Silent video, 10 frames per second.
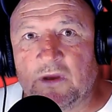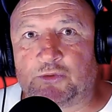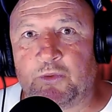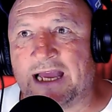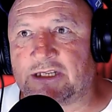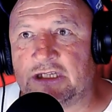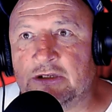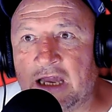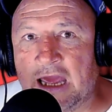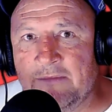which we
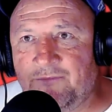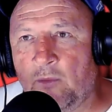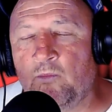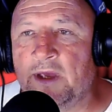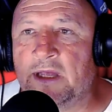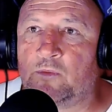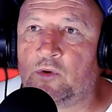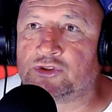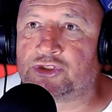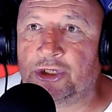actually learned from world
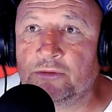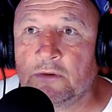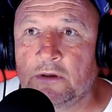war ii